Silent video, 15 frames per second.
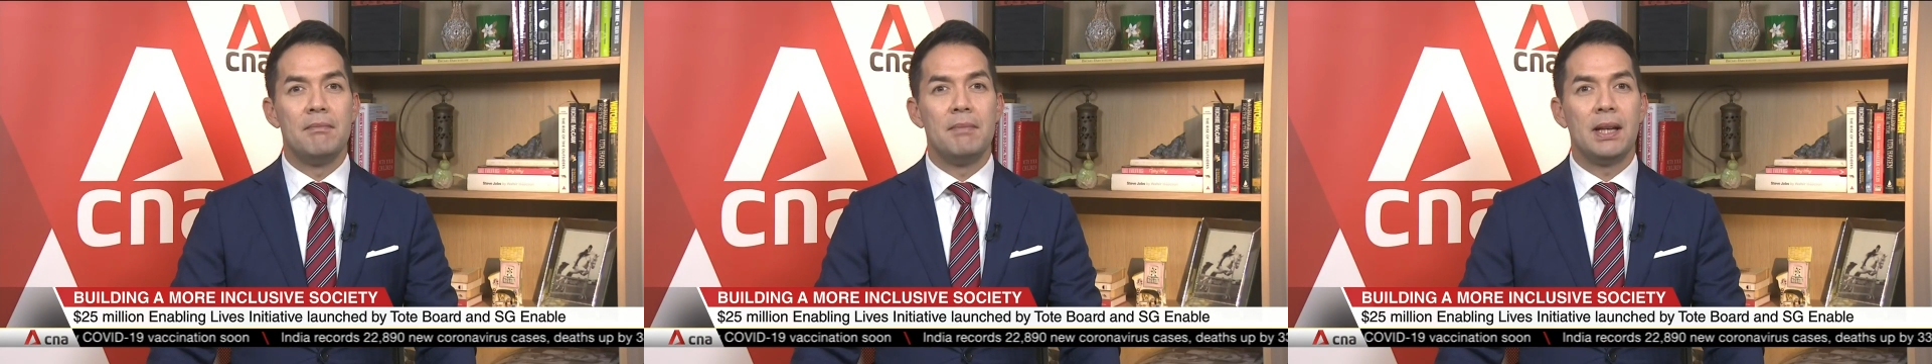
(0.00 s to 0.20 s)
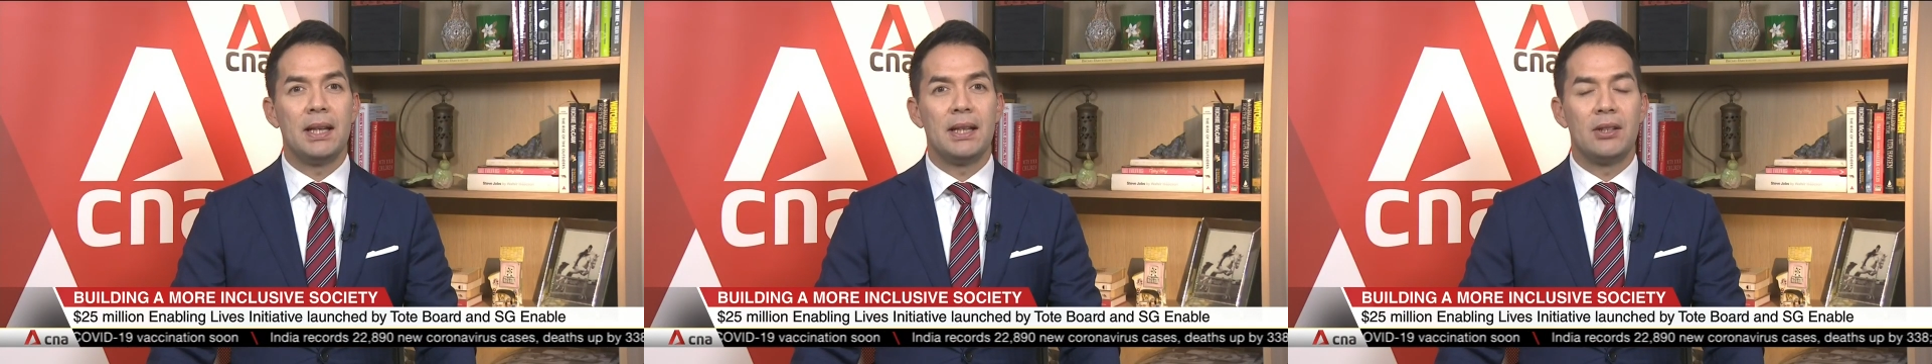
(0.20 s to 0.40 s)

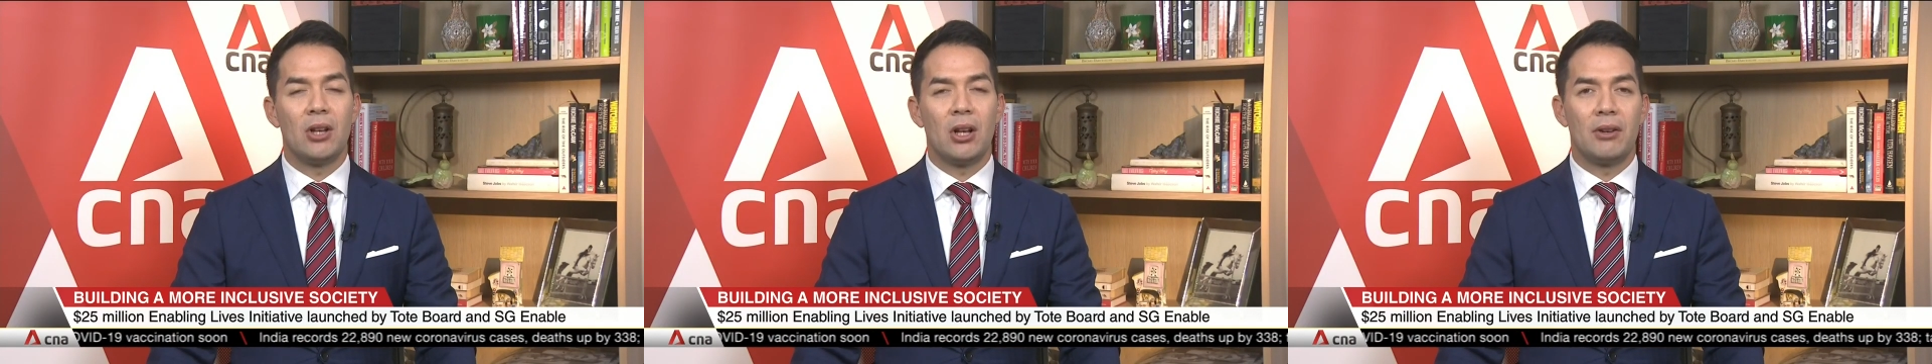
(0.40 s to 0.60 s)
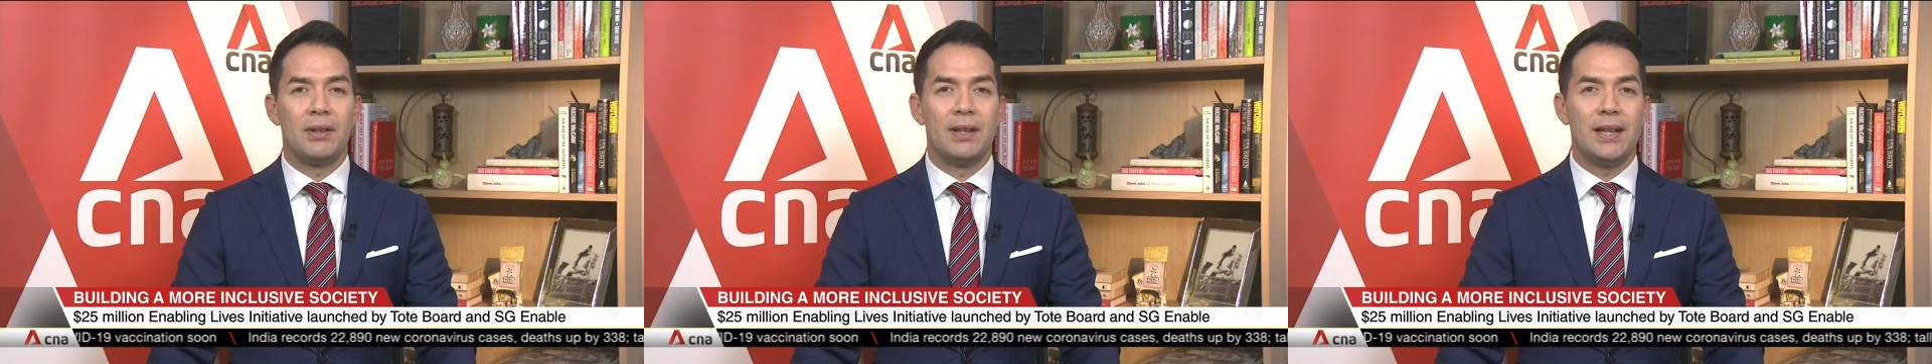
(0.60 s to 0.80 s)

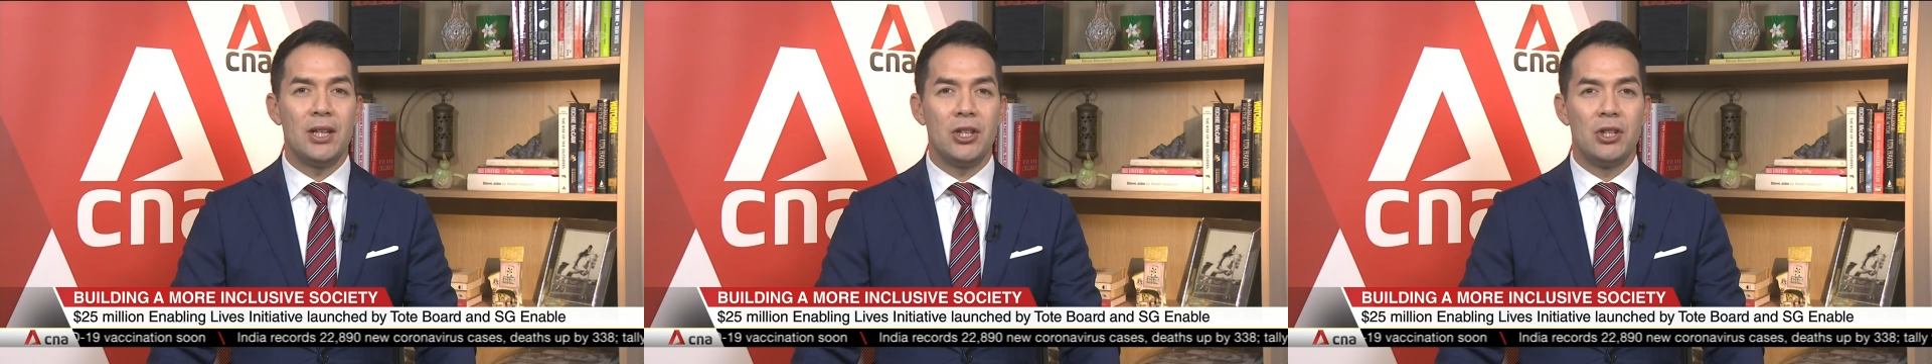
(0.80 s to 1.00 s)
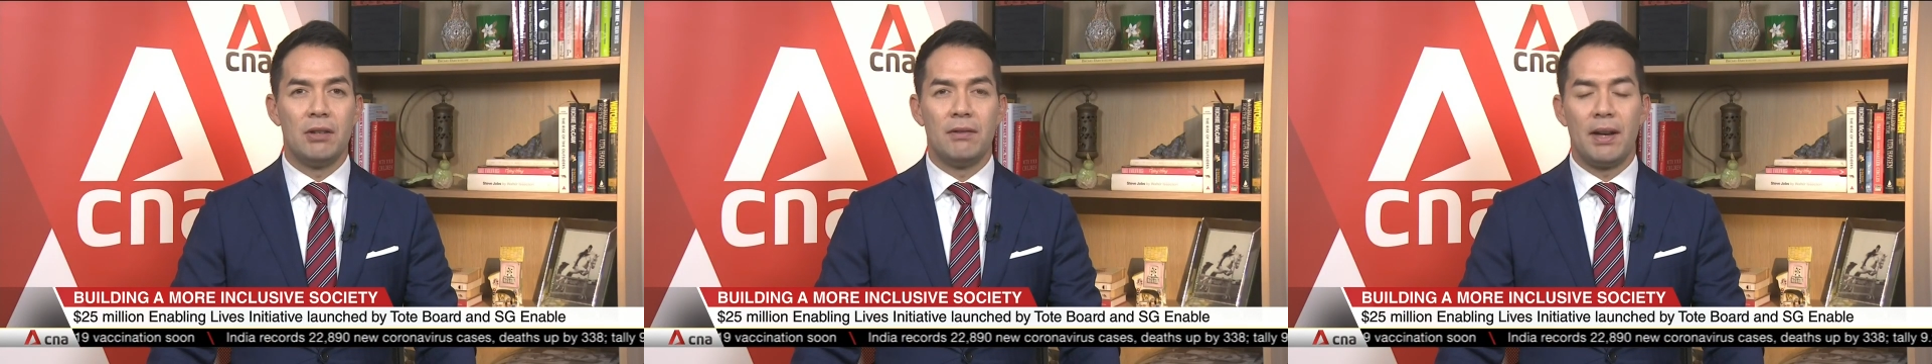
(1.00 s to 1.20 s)
million
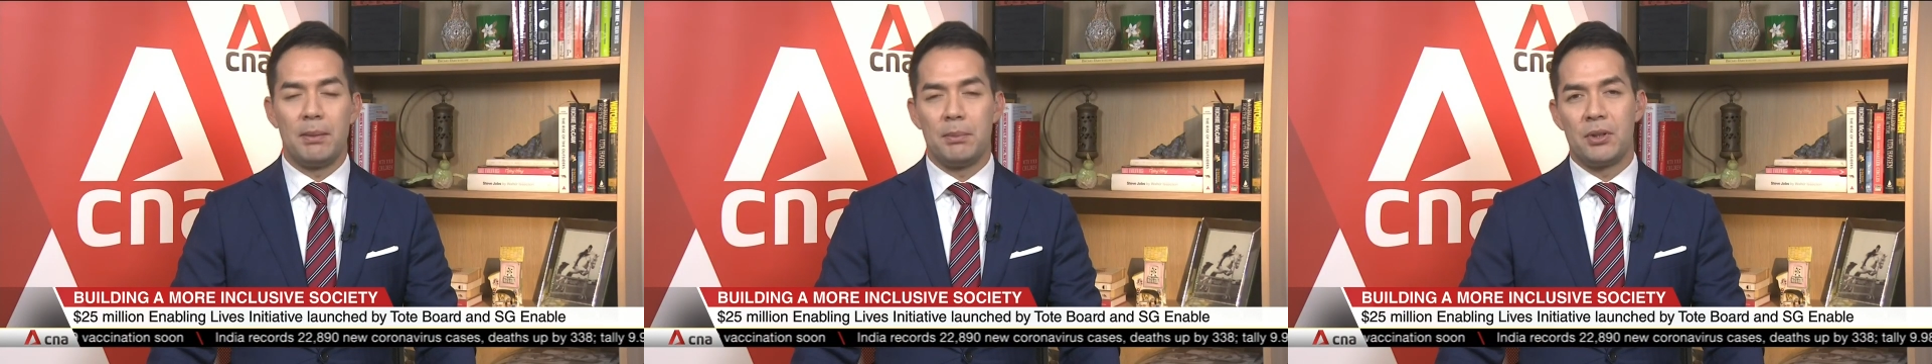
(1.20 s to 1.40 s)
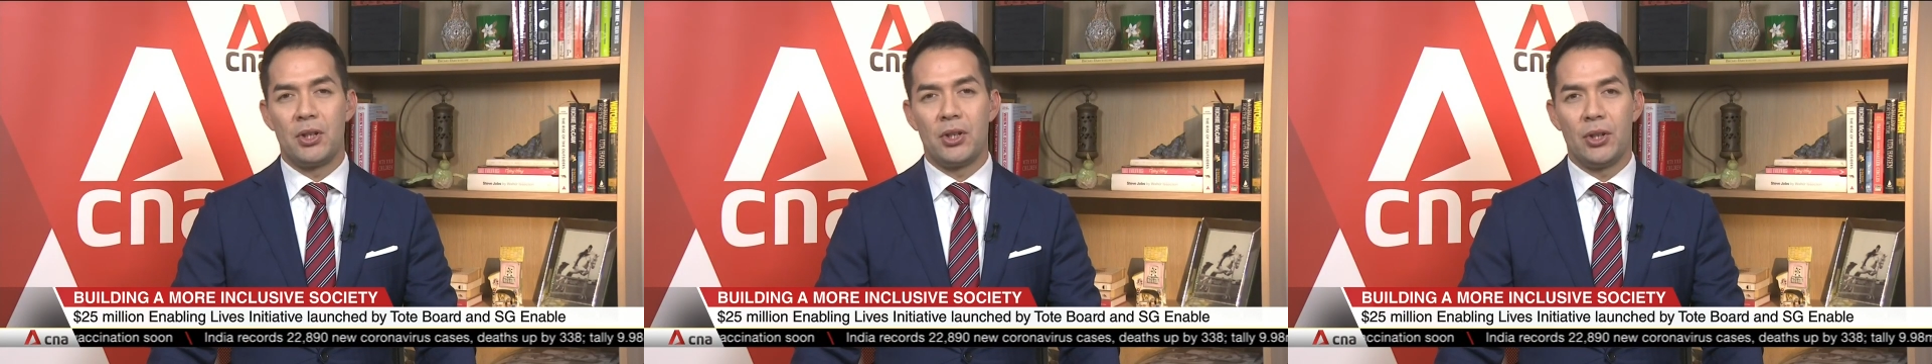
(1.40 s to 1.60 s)
initiative
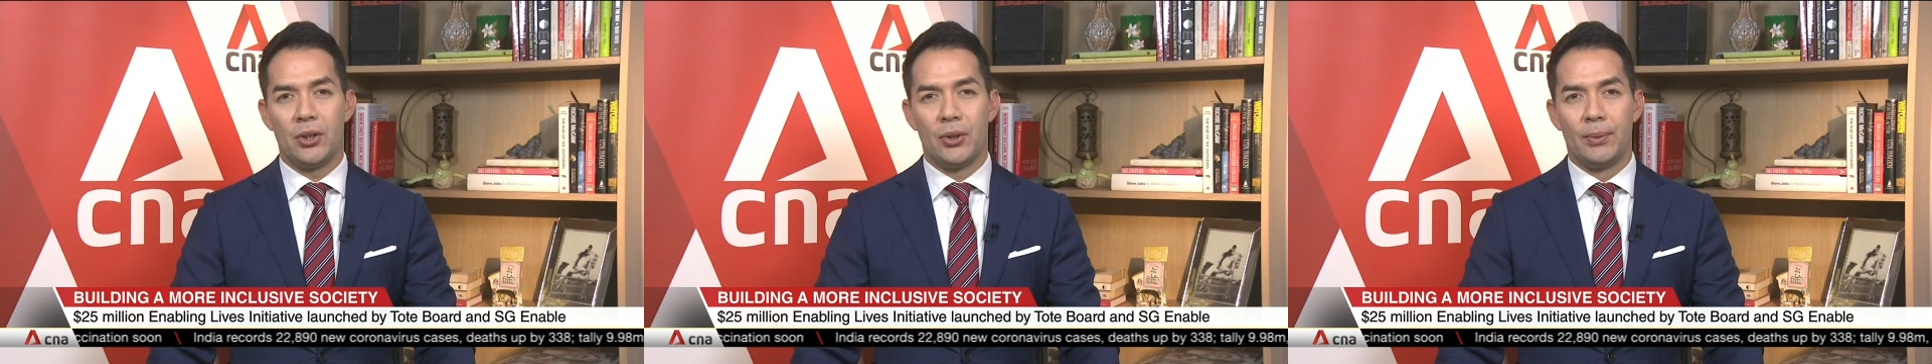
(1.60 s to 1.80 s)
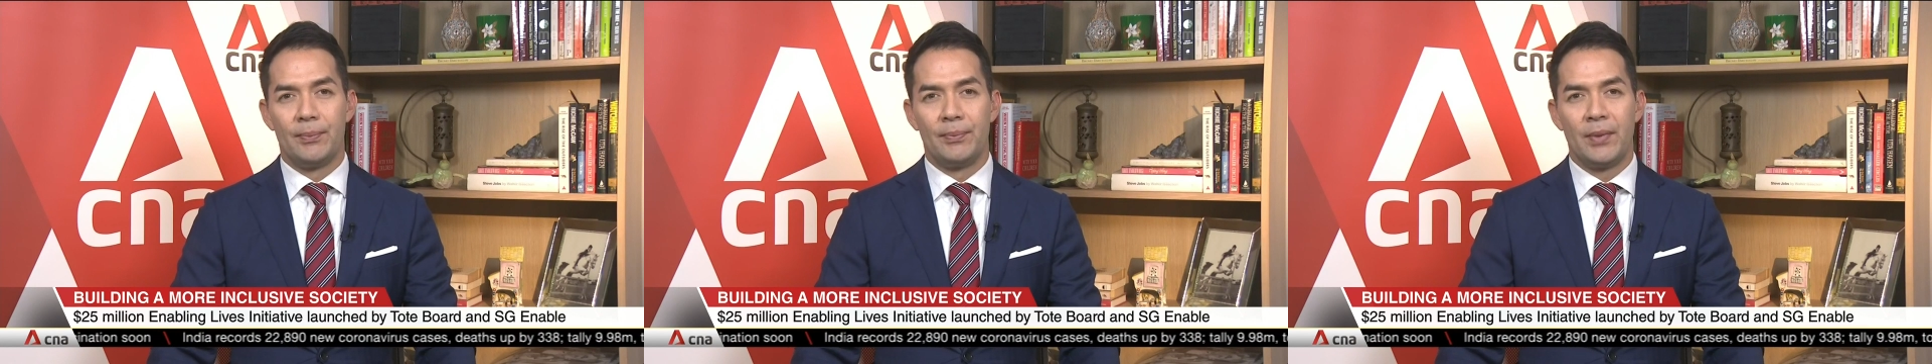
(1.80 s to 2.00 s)
aims to
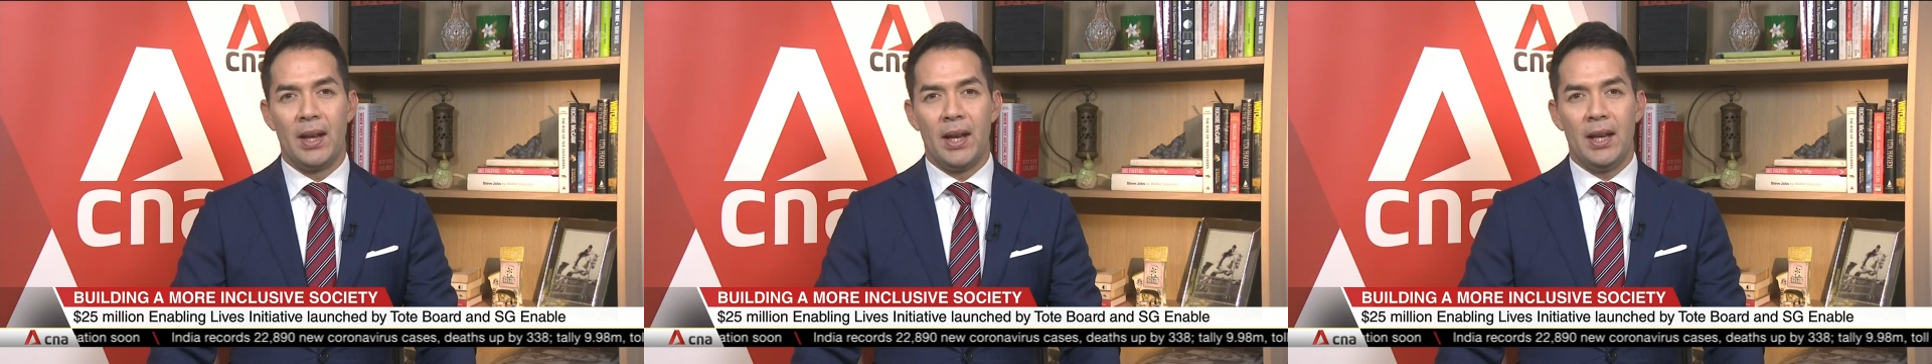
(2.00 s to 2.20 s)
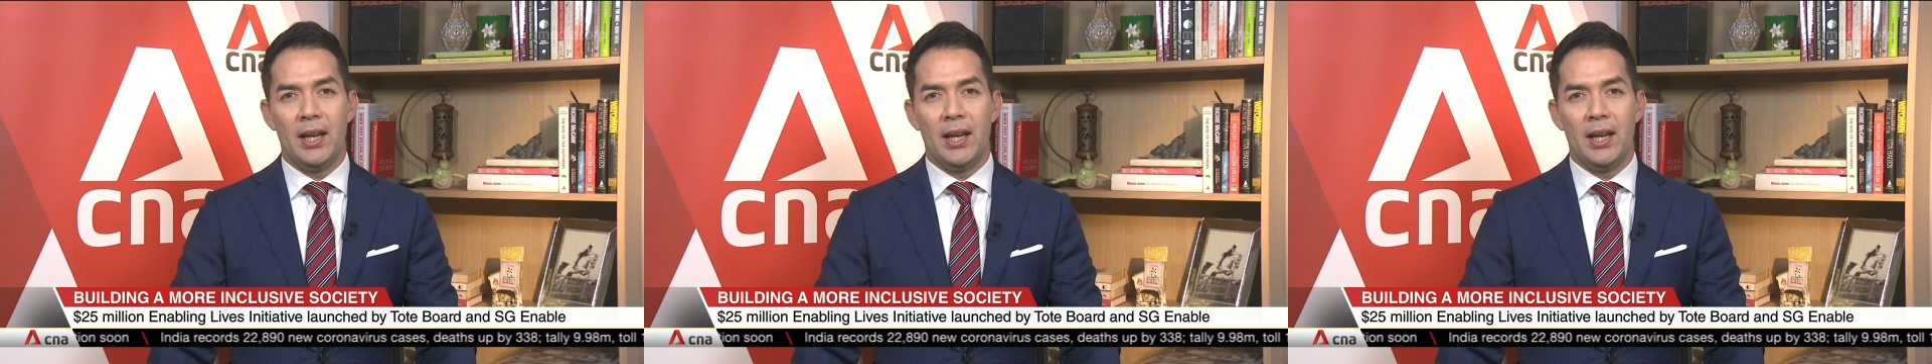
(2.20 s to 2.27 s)
do.